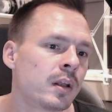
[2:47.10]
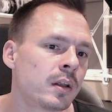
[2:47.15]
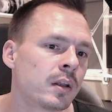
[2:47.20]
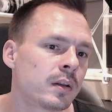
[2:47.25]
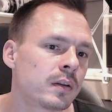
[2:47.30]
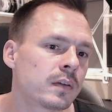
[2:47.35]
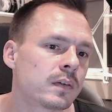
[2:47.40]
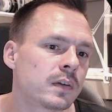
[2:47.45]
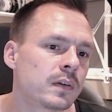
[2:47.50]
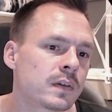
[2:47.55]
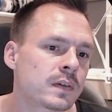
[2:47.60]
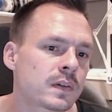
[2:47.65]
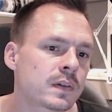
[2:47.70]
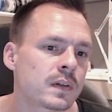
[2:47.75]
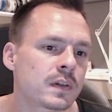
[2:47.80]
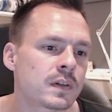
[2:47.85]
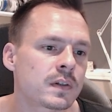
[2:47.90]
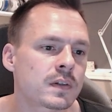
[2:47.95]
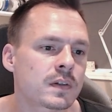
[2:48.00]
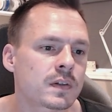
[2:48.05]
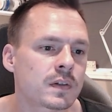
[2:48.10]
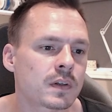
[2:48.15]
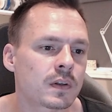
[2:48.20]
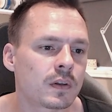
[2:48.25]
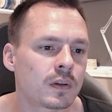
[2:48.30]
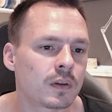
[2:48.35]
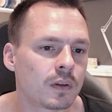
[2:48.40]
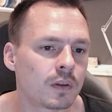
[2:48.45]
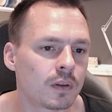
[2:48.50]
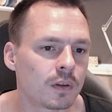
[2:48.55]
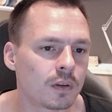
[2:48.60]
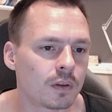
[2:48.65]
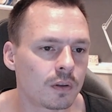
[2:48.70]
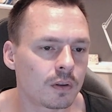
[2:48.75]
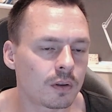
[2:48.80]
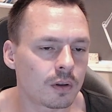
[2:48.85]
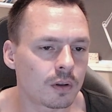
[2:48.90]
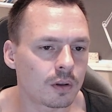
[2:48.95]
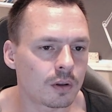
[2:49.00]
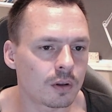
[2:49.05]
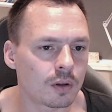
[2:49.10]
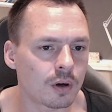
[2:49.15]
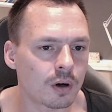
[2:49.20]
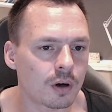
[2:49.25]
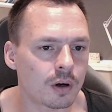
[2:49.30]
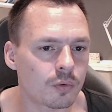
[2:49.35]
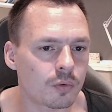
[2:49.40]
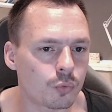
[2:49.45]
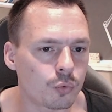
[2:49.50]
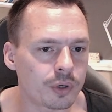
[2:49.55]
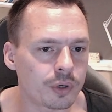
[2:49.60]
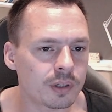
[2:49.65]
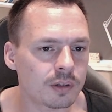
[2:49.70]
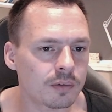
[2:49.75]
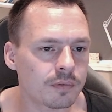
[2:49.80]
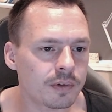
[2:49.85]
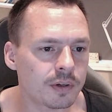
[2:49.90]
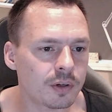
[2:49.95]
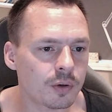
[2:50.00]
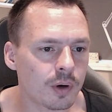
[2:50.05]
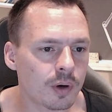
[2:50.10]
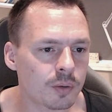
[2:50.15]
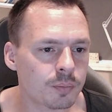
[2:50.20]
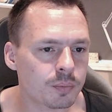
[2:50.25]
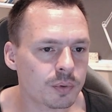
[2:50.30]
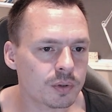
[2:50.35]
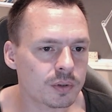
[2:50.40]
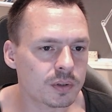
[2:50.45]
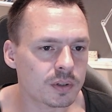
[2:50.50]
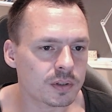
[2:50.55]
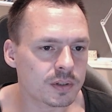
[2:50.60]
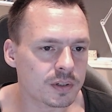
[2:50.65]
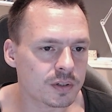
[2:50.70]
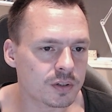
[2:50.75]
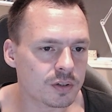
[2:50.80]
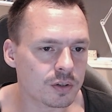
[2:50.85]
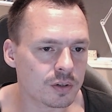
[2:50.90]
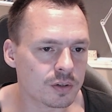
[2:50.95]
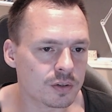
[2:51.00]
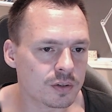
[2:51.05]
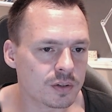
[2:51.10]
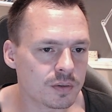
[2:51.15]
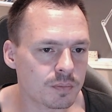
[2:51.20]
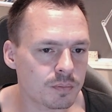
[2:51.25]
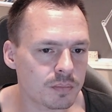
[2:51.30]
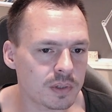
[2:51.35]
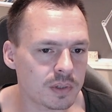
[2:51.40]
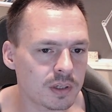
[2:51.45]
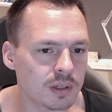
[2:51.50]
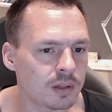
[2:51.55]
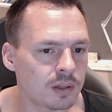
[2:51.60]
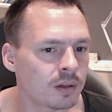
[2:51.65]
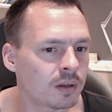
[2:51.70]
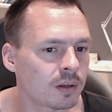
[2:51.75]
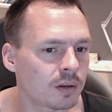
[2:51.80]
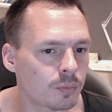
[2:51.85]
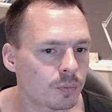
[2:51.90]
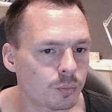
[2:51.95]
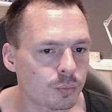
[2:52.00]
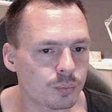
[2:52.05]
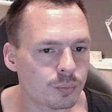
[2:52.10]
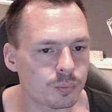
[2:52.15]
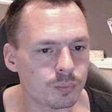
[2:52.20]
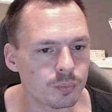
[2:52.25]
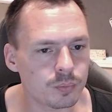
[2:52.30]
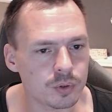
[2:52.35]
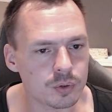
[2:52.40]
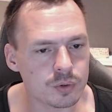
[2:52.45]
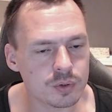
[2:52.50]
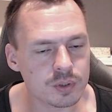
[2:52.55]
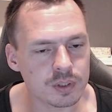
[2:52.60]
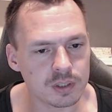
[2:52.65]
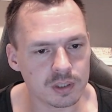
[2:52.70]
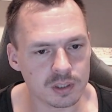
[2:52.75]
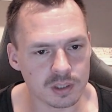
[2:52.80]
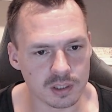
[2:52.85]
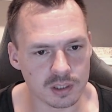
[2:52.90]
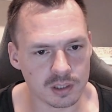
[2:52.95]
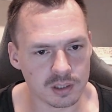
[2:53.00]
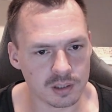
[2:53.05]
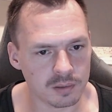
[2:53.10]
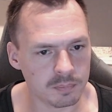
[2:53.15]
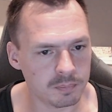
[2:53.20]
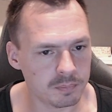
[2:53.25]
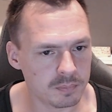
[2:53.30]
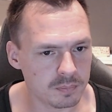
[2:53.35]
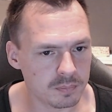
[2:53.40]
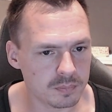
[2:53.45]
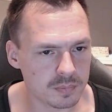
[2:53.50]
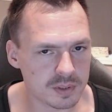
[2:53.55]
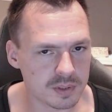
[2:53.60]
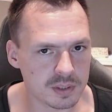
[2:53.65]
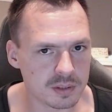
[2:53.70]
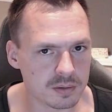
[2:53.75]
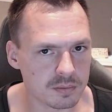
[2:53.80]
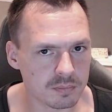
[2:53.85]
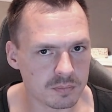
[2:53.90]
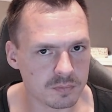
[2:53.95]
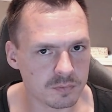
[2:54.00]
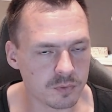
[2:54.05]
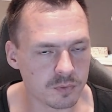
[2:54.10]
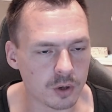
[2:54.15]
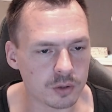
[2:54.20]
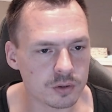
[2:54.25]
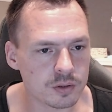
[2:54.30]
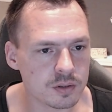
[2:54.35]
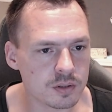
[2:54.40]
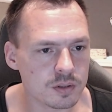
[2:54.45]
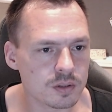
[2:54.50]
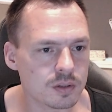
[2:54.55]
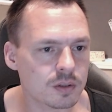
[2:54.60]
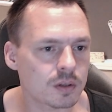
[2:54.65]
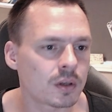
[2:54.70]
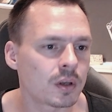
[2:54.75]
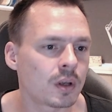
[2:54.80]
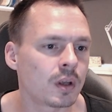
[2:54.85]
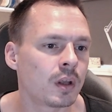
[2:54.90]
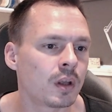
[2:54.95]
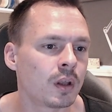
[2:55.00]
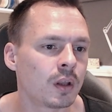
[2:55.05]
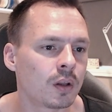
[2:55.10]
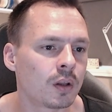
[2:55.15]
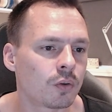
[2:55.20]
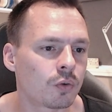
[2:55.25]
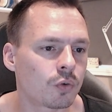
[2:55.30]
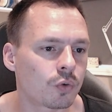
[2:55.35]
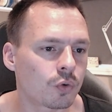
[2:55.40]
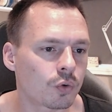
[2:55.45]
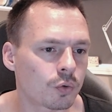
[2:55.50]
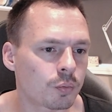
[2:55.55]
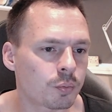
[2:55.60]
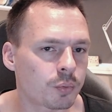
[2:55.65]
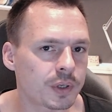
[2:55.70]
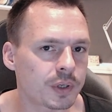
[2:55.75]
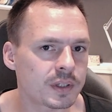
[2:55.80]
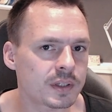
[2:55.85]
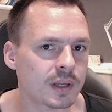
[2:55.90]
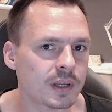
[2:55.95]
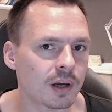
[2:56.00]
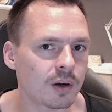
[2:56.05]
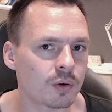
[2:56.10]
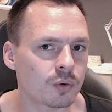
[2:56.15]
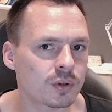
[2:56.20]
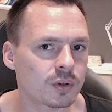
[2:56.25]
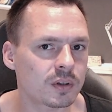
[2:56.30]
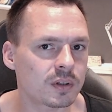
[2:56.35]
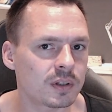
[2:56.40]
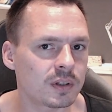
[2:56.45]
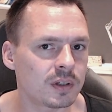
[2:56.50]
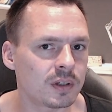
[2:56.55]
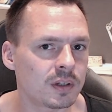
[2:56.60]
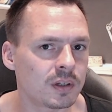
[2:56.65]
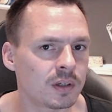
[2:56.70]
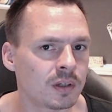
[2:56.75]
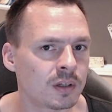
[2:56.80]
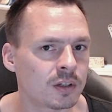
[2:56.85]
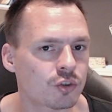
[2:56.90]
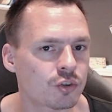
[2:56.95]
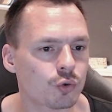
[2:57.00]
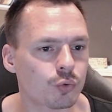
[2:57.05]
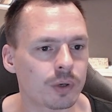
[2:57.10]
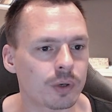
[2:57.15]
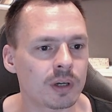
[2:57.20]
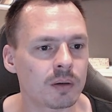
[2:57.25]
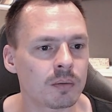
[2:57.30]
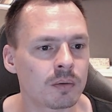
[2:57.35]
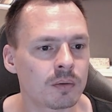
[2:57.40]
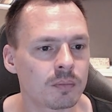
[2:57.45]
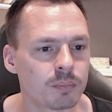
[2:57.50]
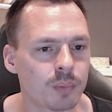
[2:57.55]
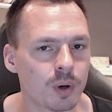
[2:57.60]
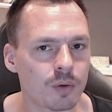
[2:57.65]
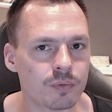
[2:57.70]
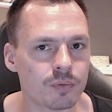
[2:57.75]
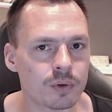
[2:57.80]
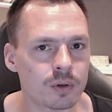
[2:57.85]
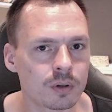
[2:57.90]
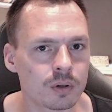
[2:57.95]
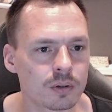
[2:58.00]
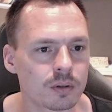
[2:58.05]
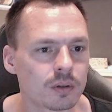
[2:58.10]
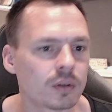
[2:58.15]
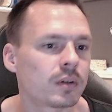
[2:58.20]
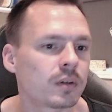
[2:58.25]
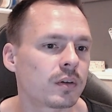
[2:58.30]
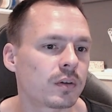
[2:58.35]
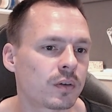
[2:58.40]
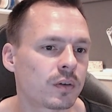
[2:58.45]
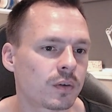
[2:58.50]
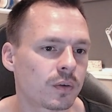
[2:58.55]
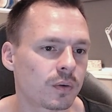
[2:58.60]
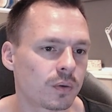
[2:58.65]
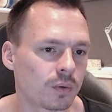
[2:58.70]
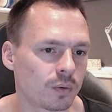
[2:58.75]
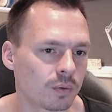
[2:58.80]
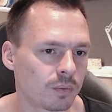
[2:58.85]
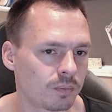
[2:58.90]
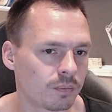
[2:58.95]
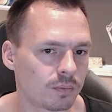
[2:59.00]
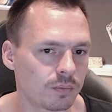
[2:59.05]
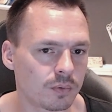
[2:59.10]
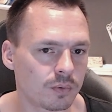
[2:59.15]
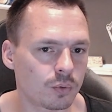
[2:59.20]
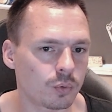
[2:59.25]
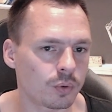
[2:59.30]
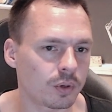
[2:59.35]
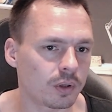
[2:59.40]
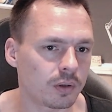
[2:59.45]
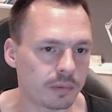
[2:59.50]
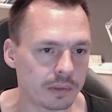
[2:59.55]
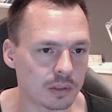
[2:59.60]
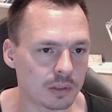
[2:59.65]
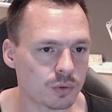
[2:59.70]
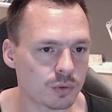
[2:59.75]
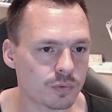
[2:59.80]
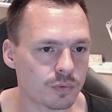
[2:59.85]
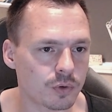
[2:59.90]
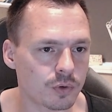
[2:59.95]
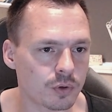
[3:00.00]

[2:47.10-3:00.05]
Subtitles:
This is not a real video output. This is just me using a font to print out the screen buffer to a Windows form